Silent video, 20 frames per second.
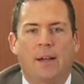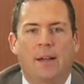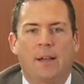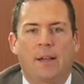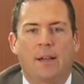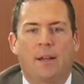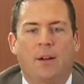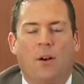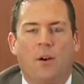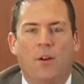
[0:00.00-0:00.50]

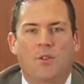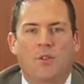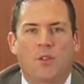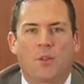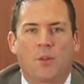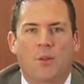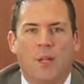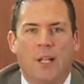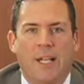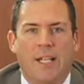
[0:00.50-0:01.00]
It
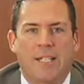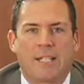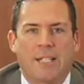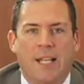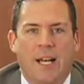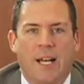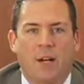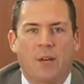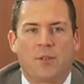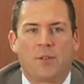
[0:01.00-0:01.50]
also lays
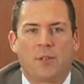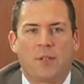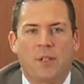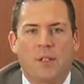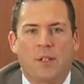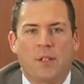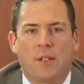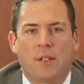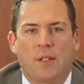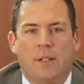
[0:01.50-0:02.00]
out
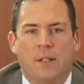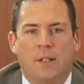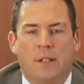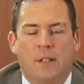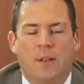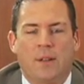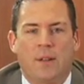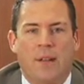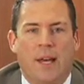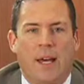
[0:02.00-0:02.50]

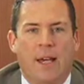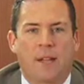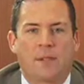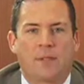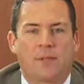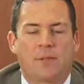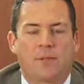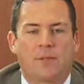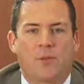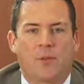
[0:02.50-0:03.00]

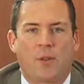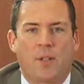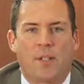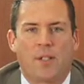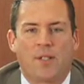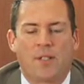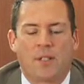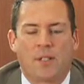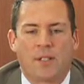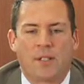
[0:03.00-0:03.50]
that, for
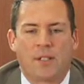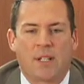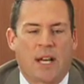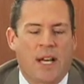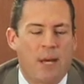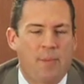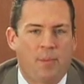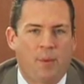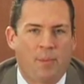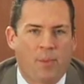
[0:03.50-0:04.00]
instance,
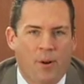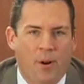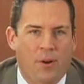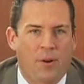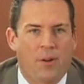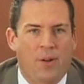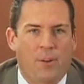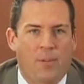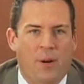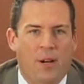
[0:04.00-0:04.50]
I am a
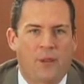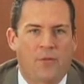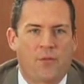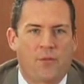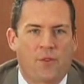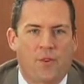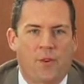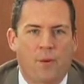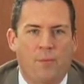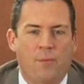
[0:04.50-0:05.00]
partner at my
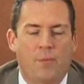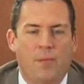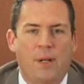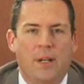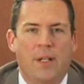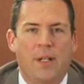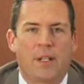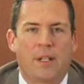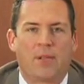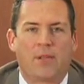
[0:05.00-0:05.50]
firm,
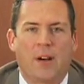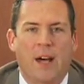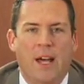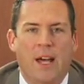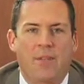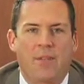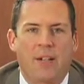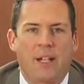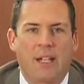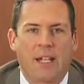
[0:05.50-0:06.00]
but if I
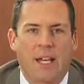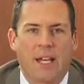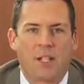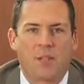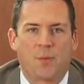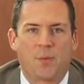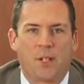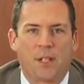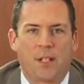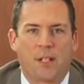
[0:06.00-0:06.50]
have an
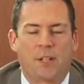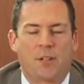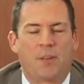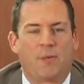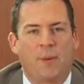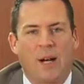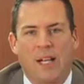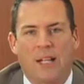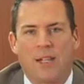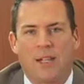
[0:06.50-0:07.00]
engagement letter,
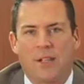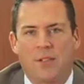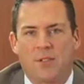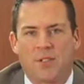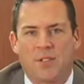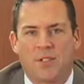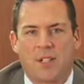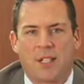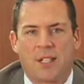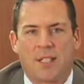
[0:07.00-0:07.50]
my letter
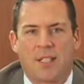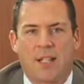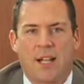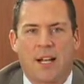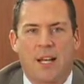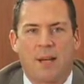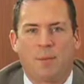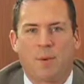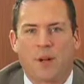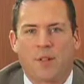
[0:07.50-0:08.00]
says that
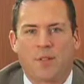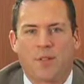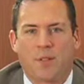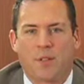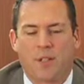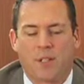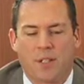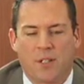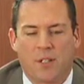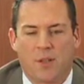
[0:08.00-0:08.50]
I am also
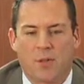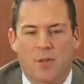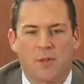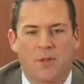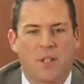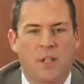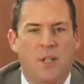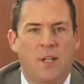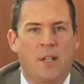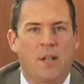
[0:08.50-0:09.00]
going to
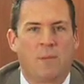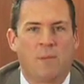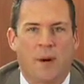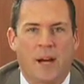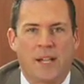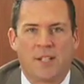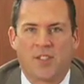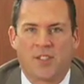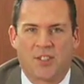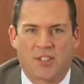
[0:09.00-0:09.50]
use
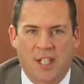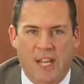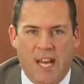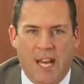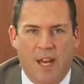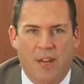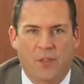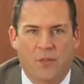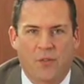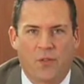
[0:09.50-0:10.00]
my
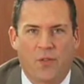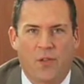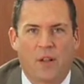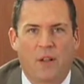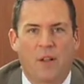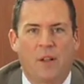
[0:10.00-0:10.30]
staff.